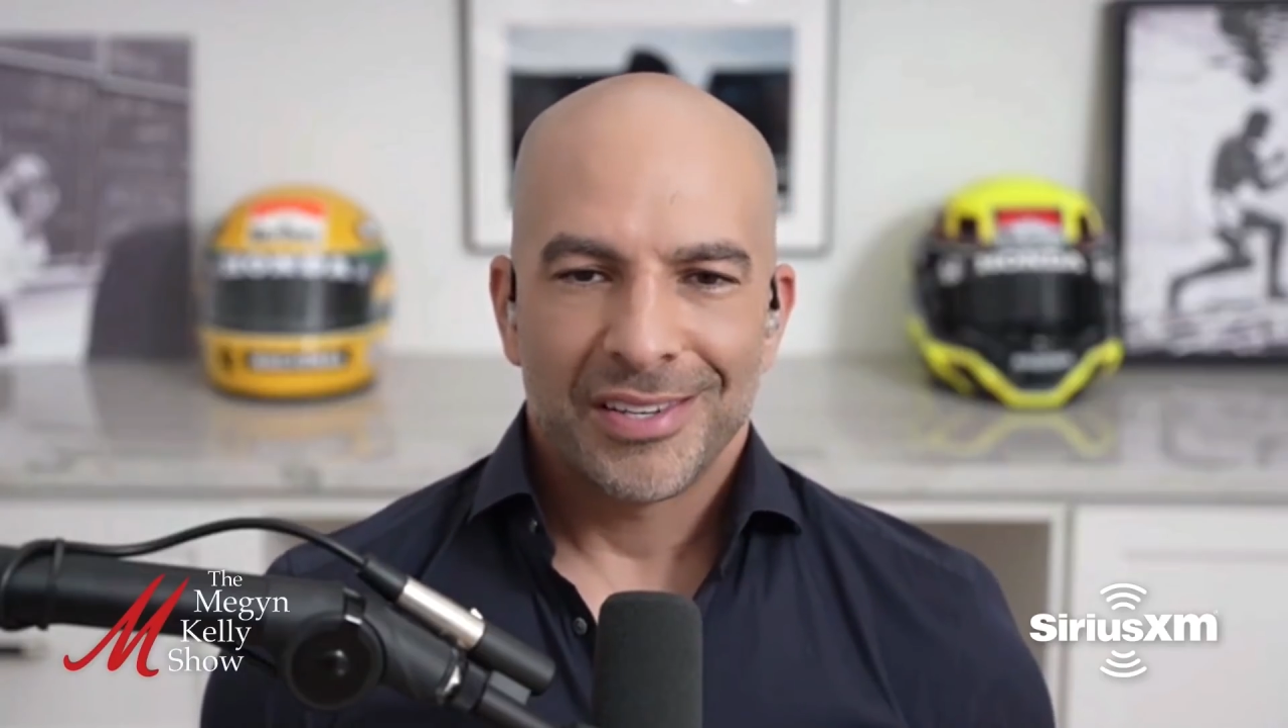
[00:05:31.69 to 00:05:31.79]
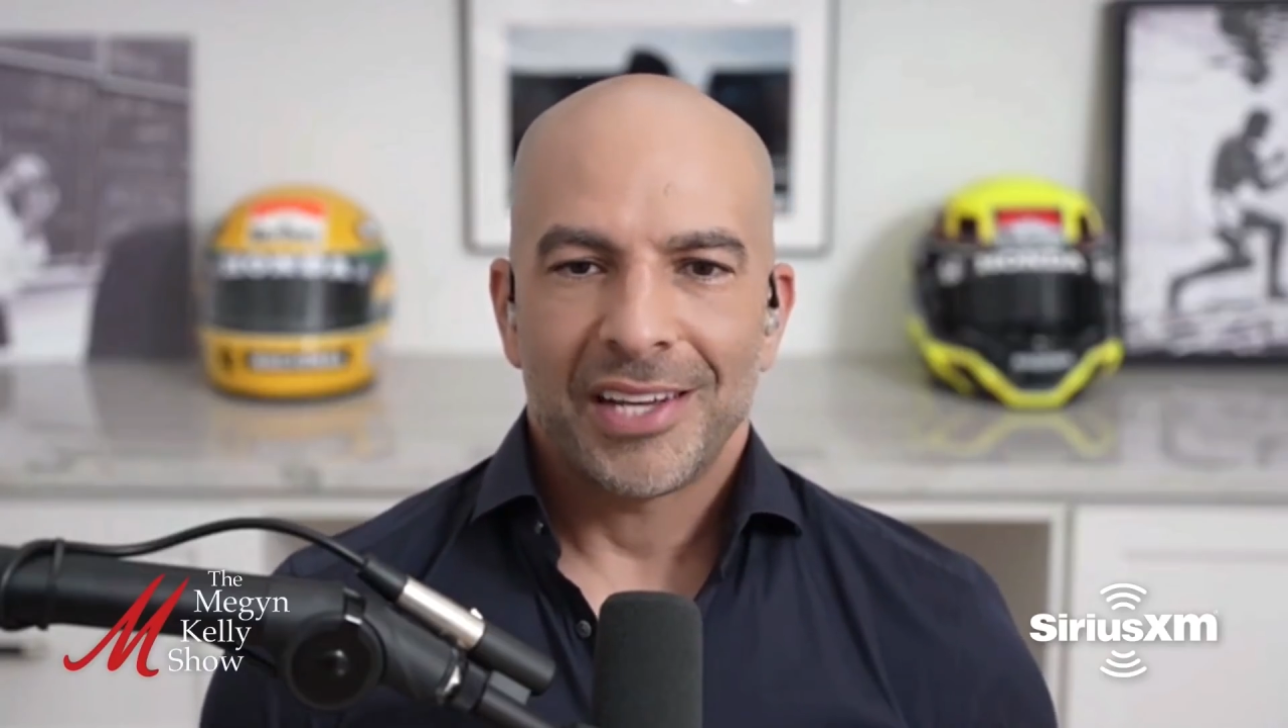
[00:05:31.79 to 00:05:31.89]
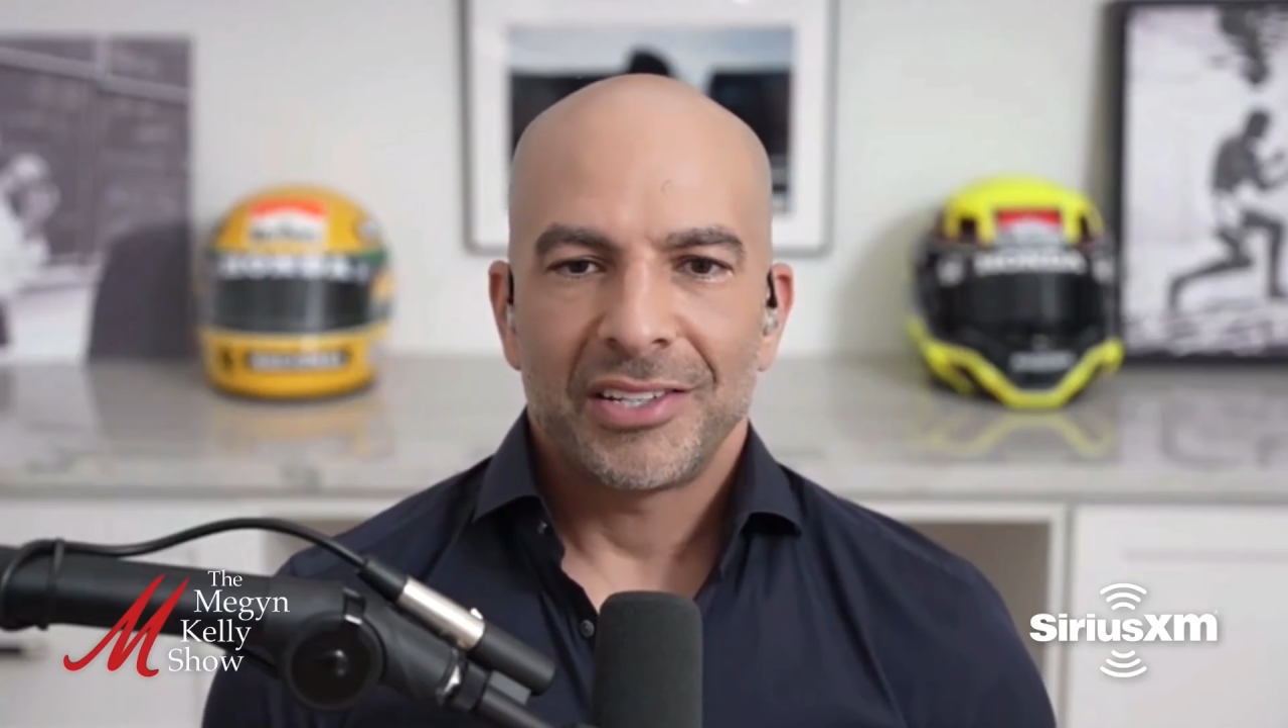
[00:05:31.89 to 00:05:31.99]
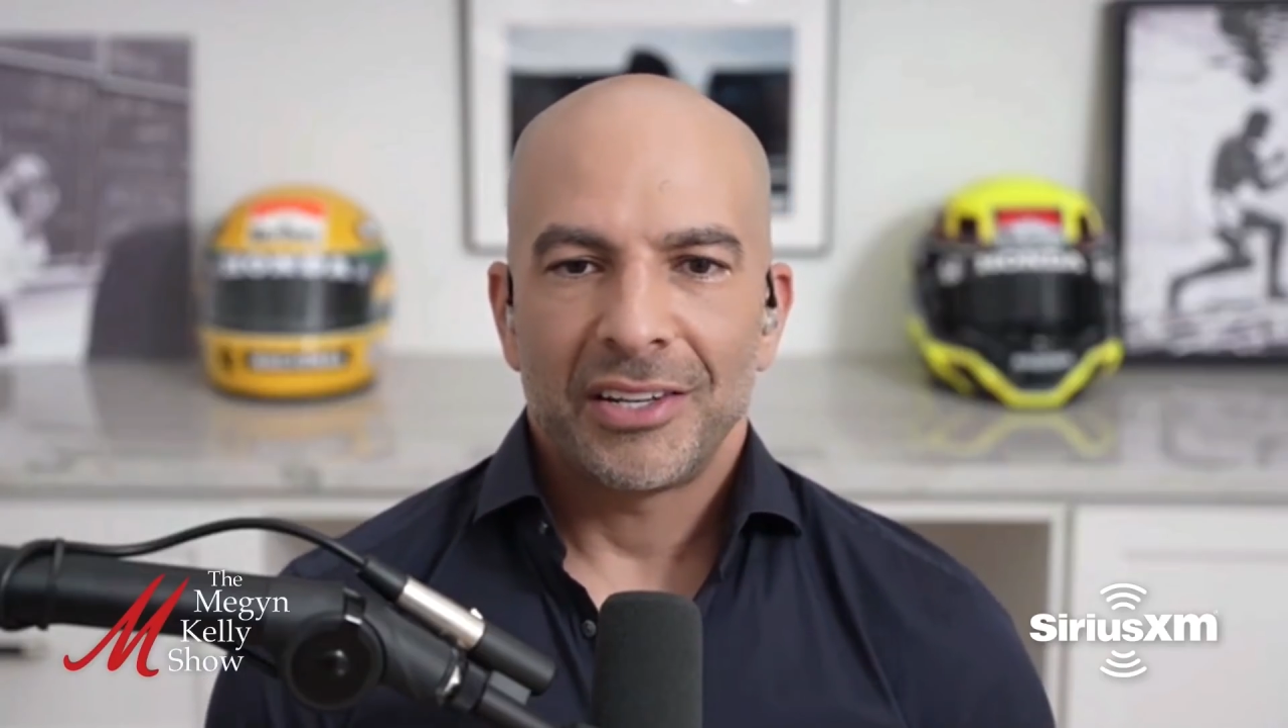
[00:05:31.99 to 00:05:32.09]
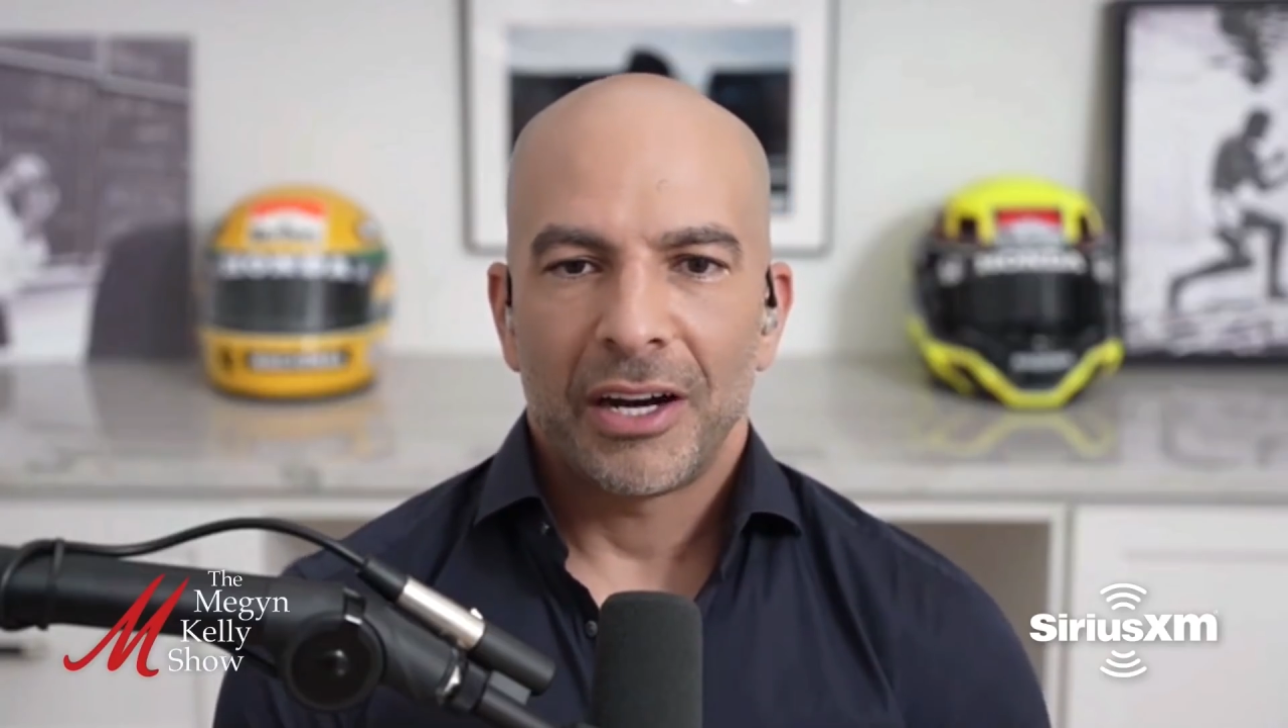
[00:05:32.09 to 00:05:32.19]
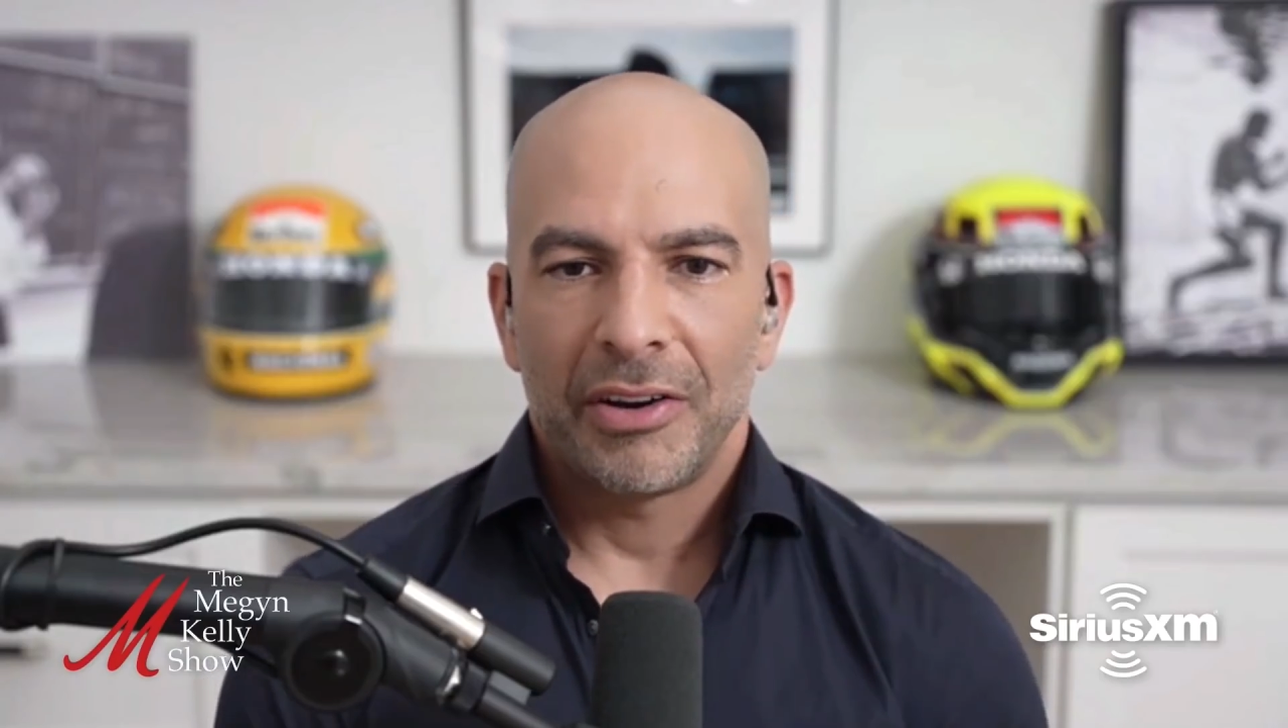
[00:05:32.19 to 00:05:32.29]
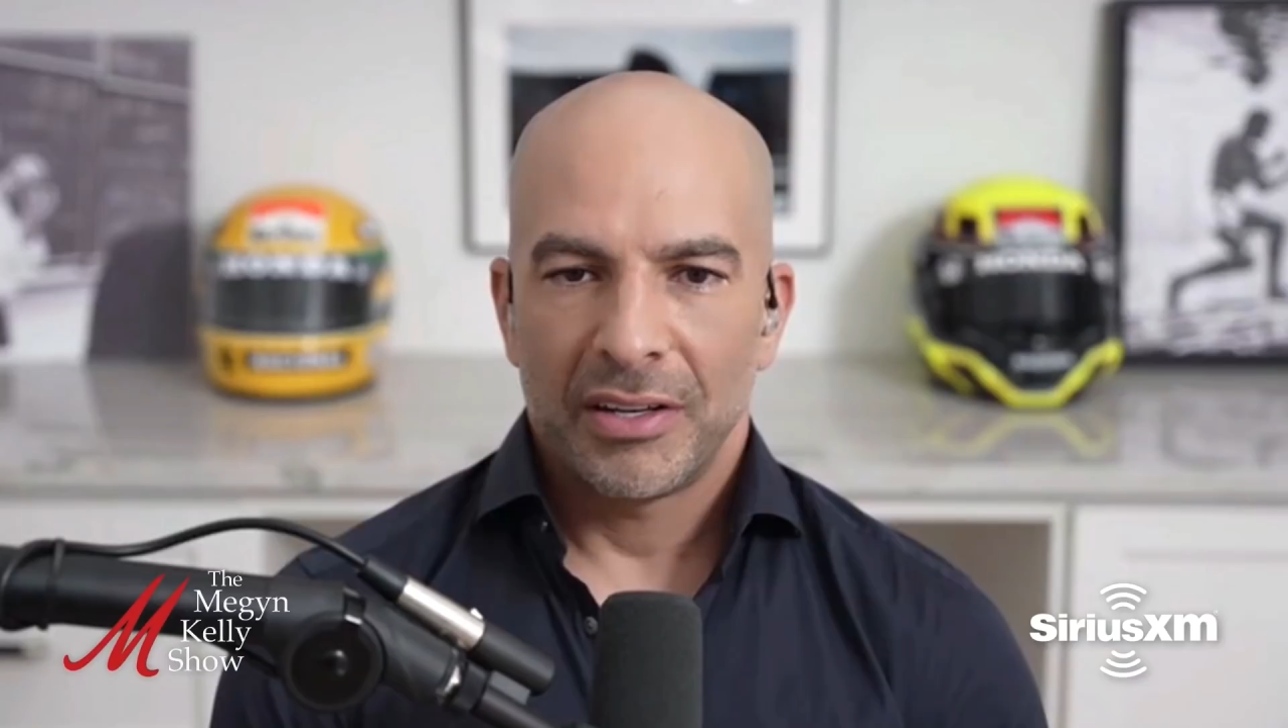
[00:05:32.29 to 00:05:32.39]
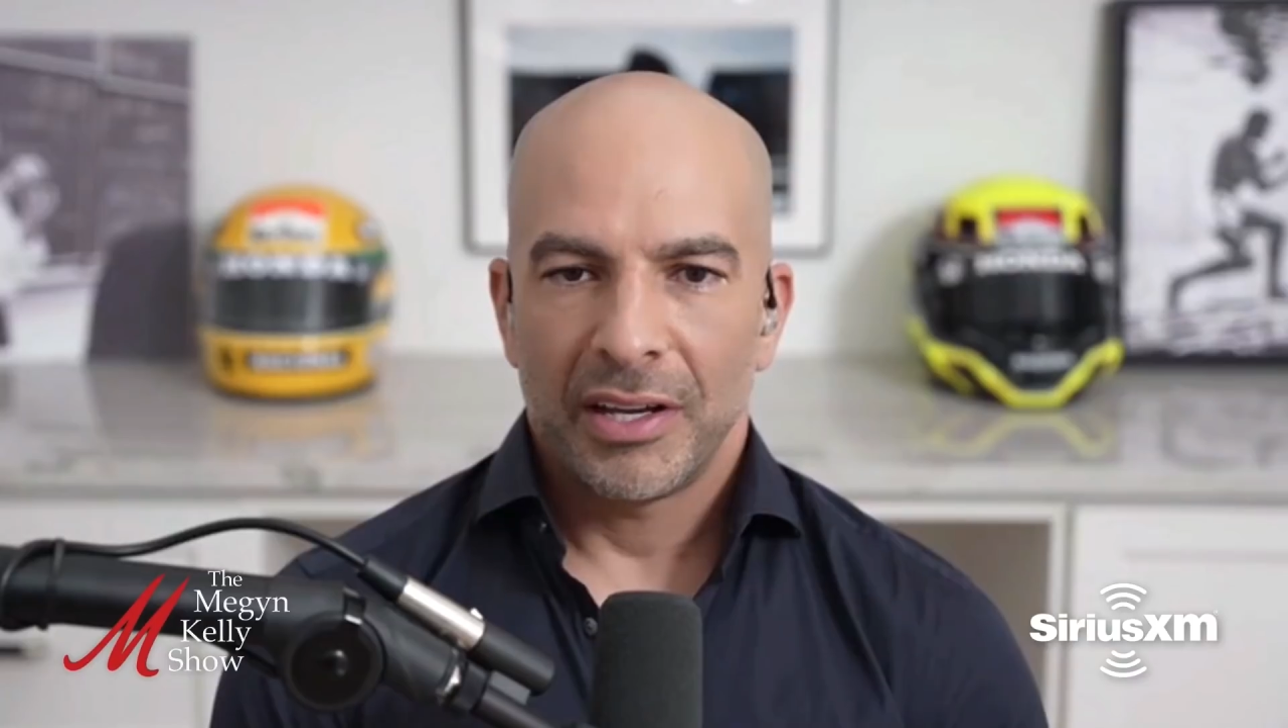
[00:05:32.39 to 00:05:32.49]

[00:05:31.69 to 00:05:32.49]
centenarian